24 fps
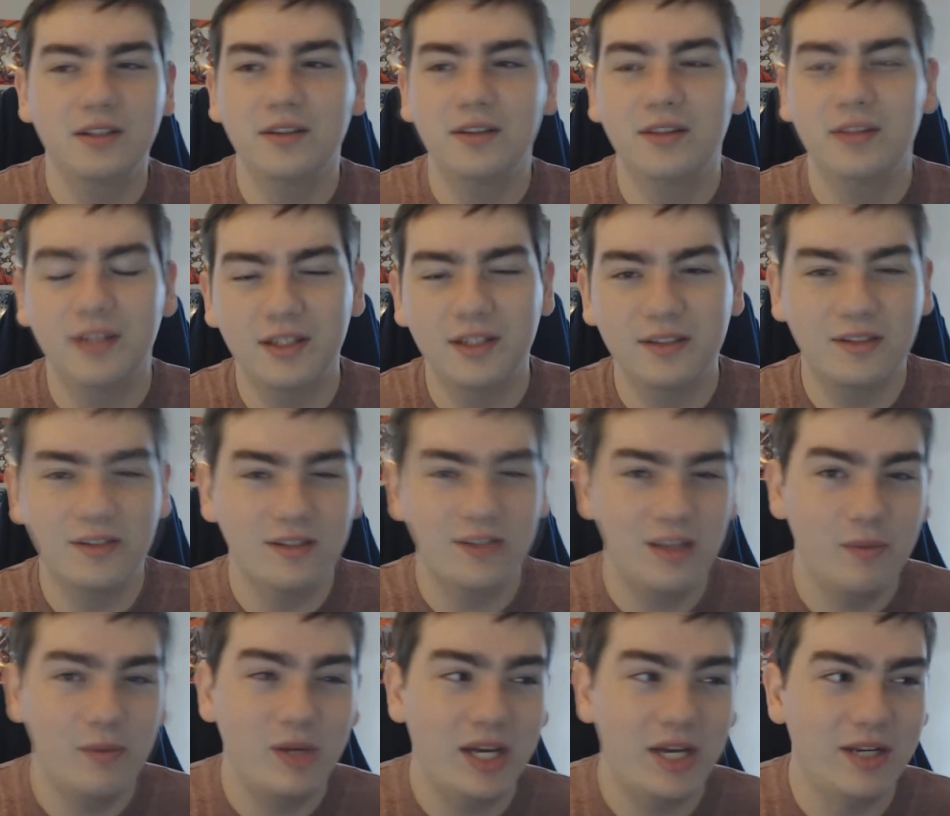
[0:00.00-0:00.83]
it's the
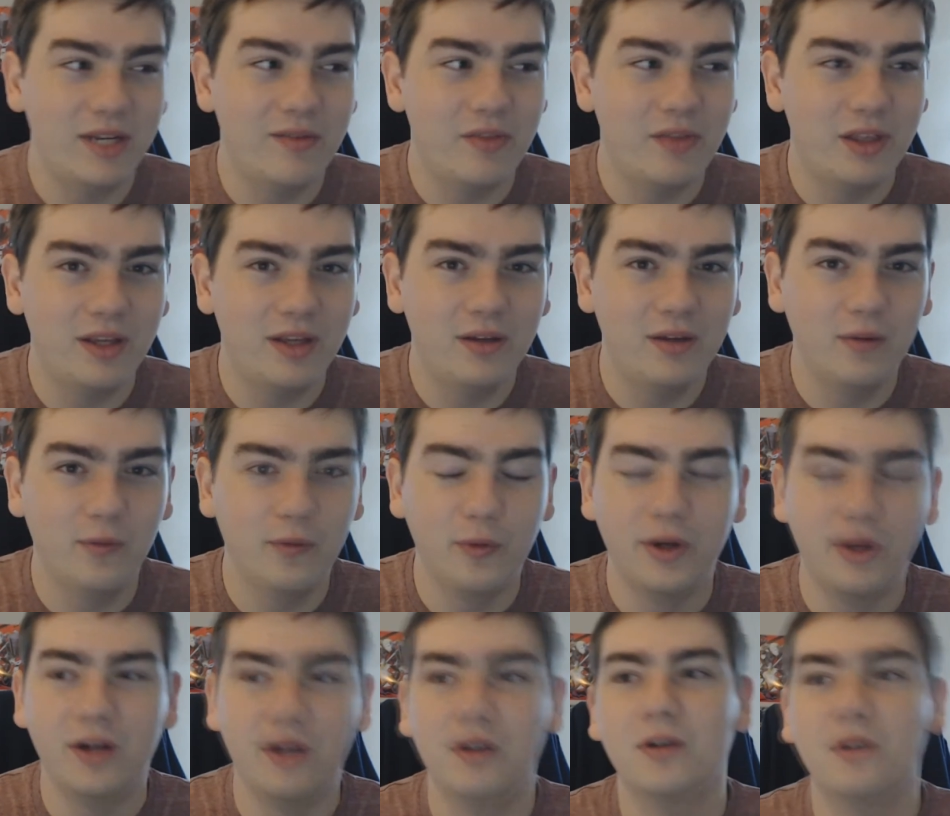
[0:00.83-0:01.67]
same kind of thing
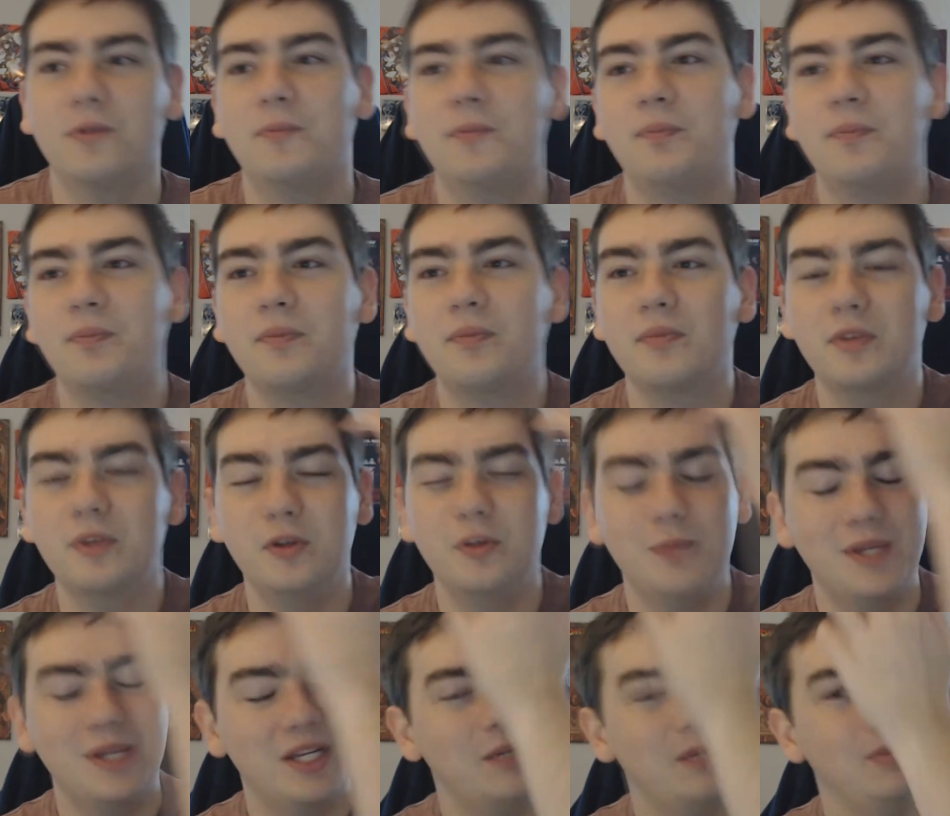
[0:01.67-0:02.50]
where you
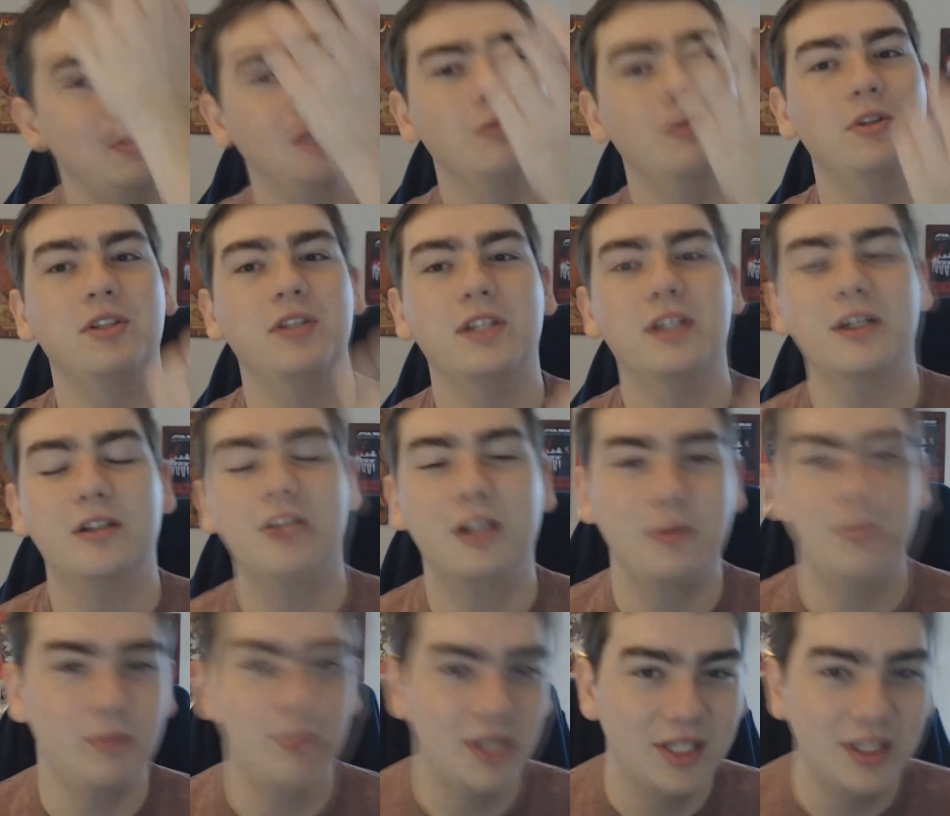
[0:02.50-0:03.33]
may not be able to tell
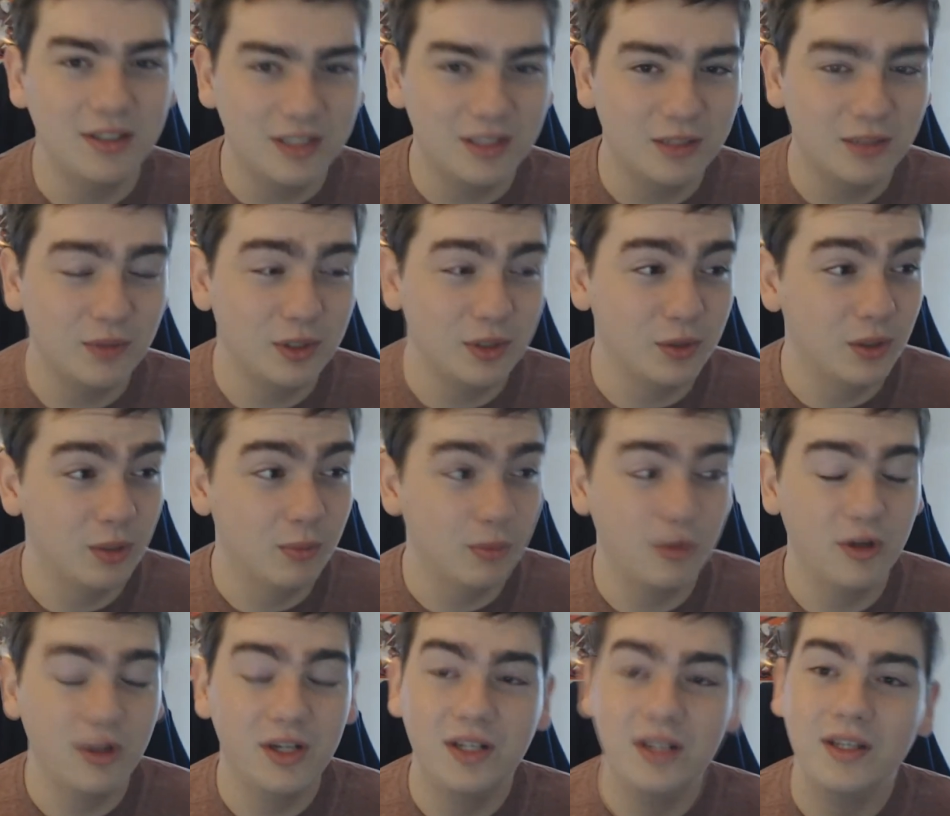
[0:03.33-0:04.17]
immediately when you
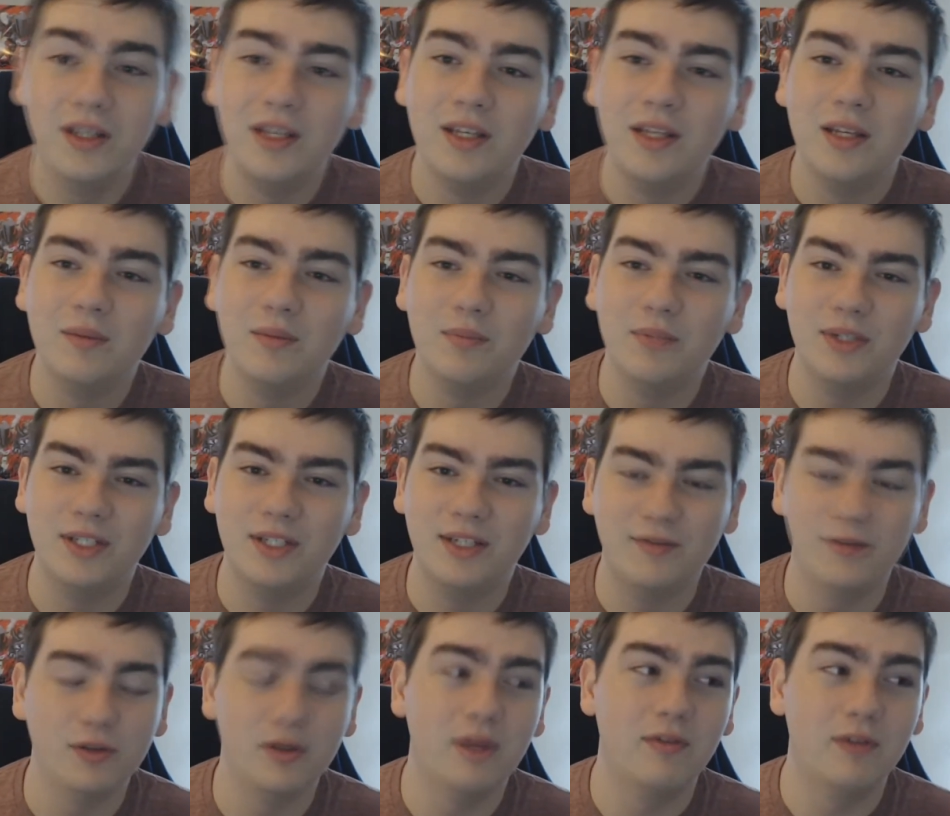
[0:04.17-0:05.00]
upgrade, but
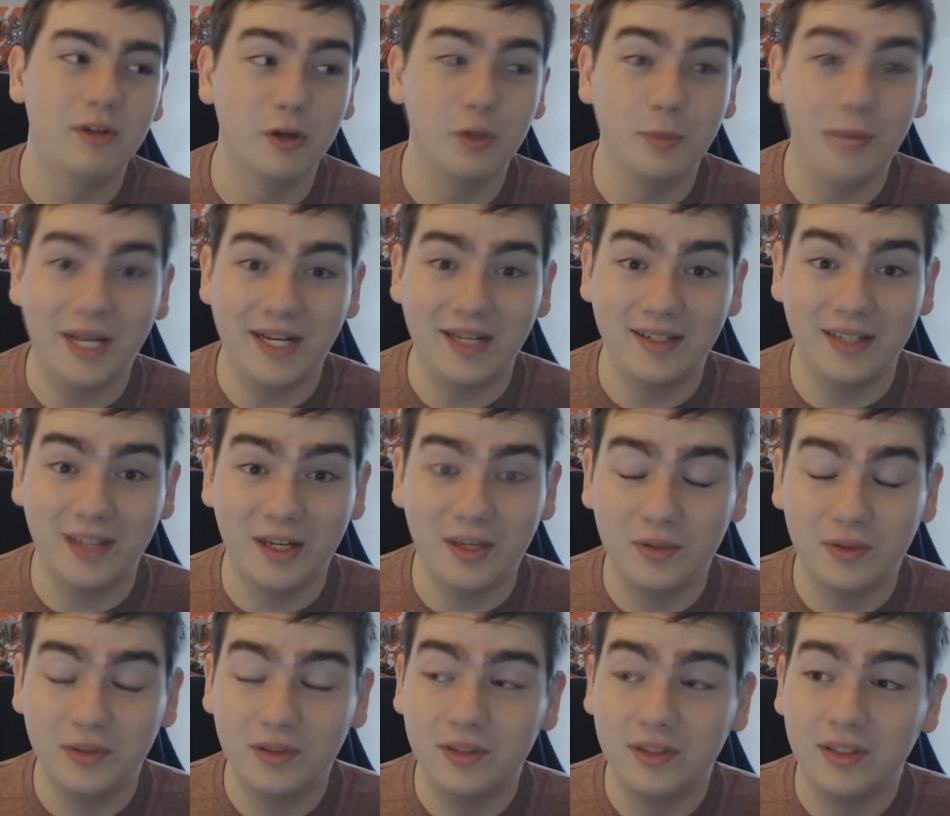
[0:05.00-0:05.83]
if you ever go back
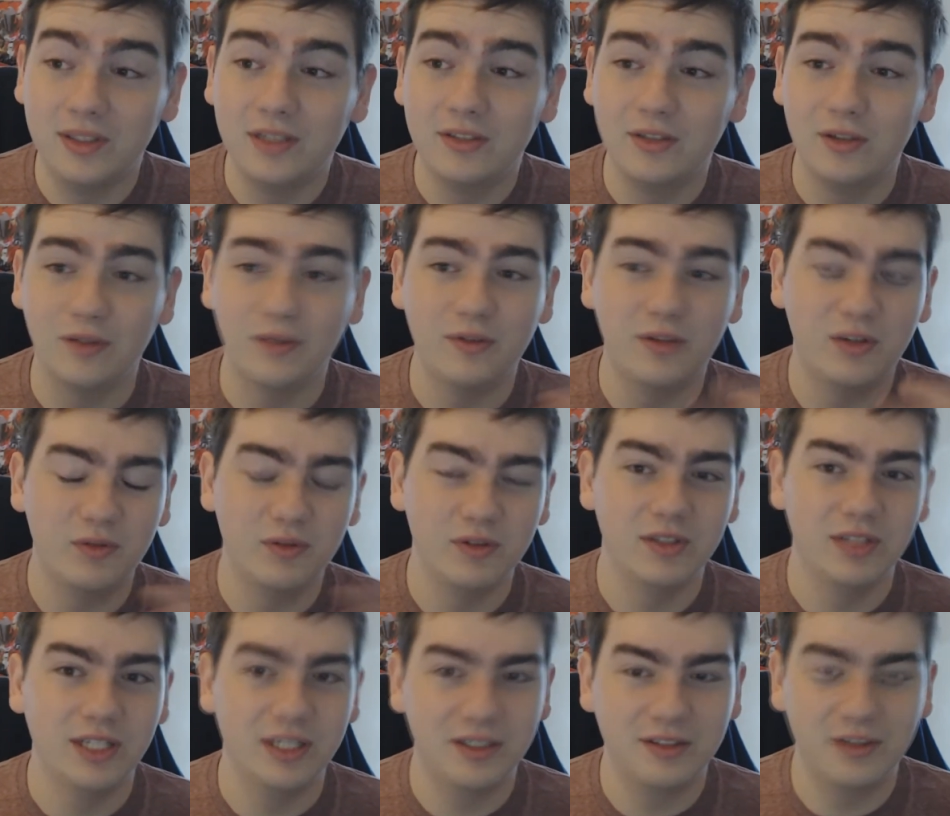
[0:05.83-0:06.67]
down, so if you ever
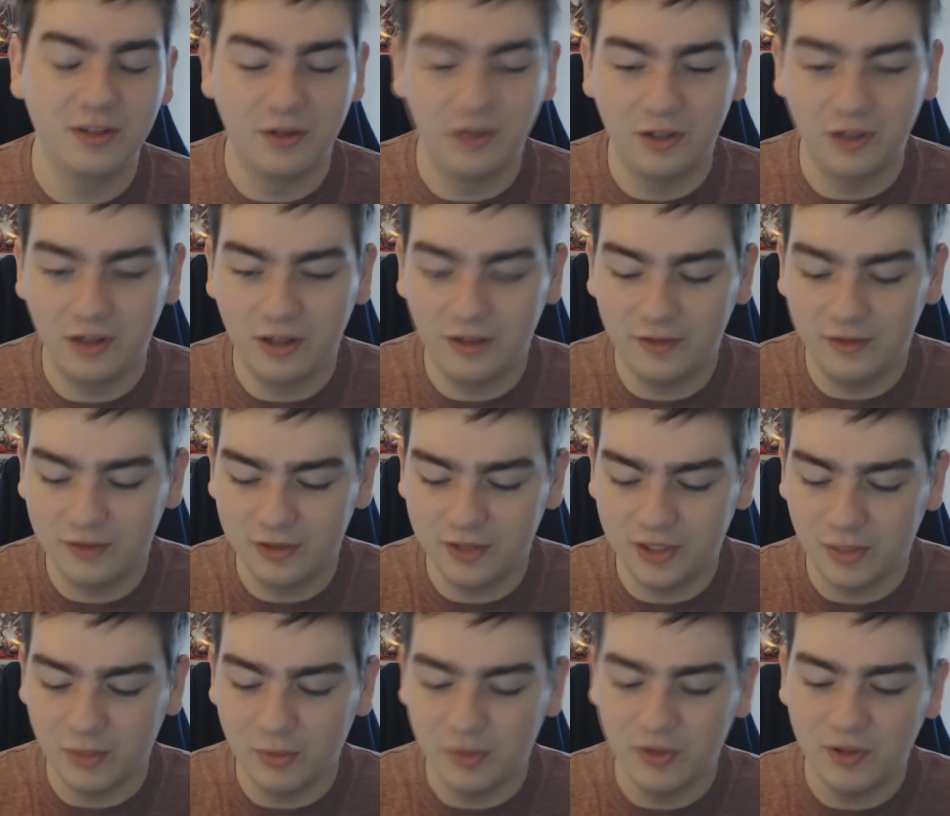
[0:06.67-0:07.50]
like turn it off or
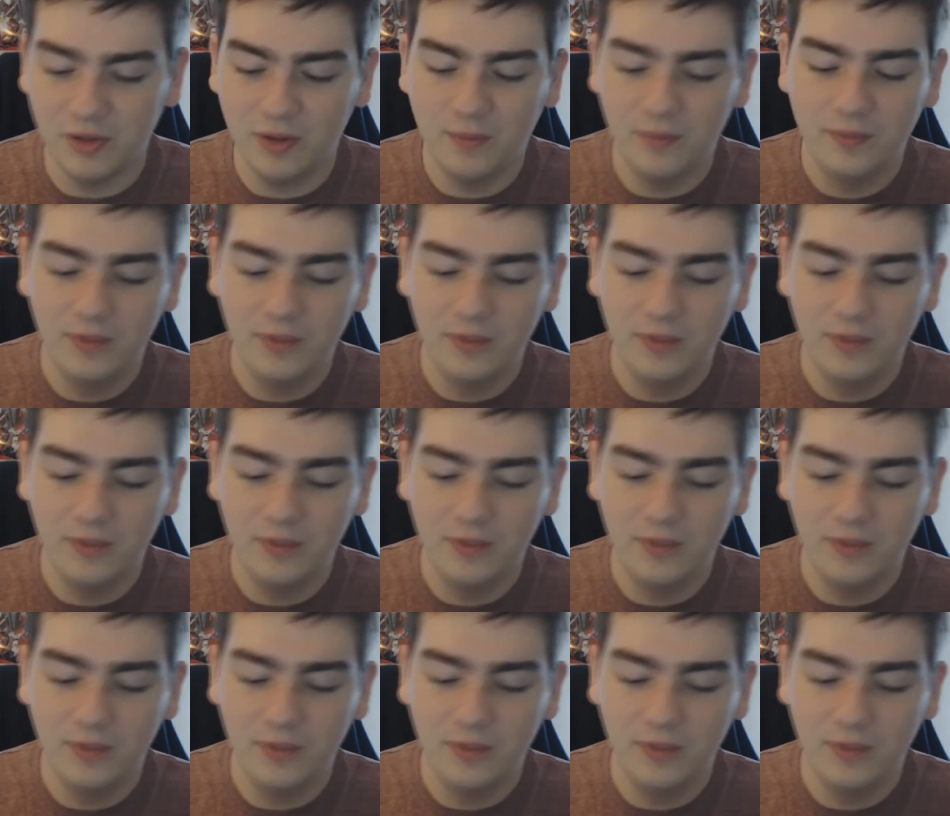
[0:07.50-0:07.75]
stop using them,